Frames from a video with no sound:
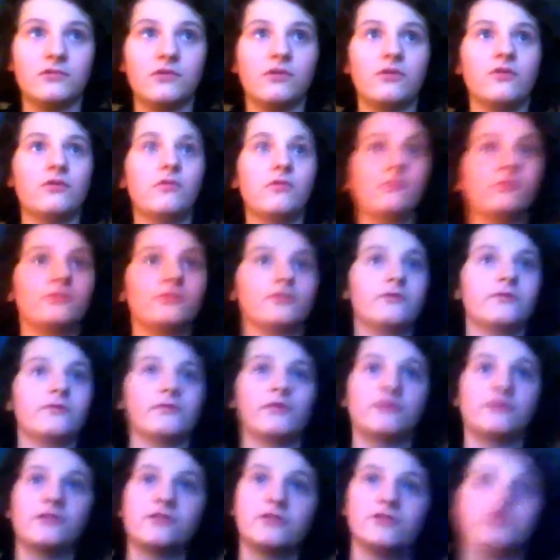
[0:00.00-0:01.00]
home
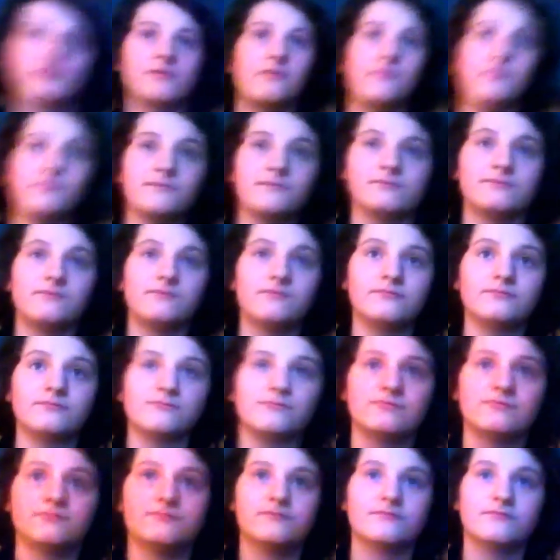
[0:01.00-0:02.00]
defense,
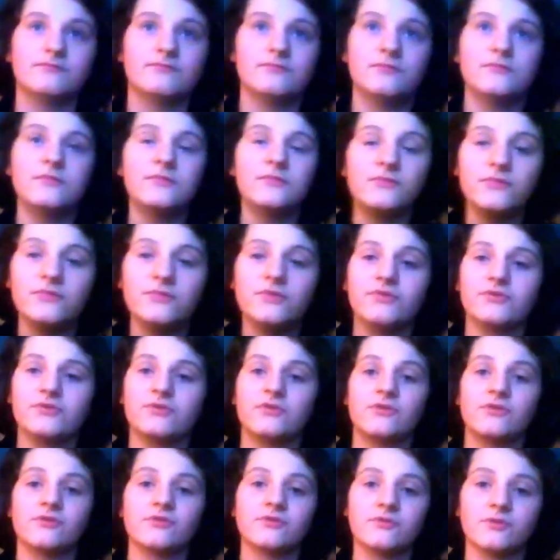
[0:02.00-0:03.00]
use
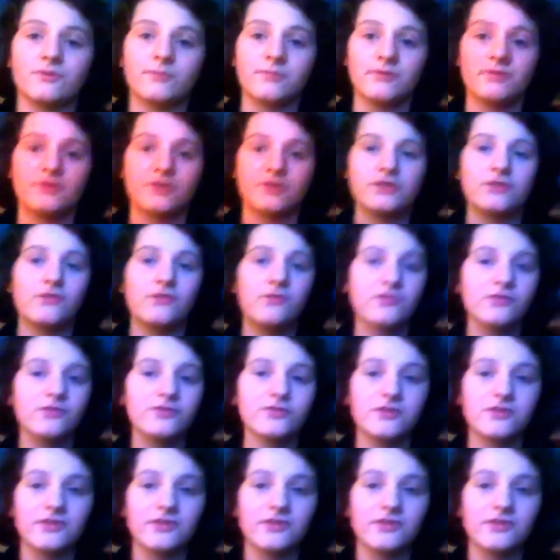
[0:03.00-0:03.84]
those weapons. Don't use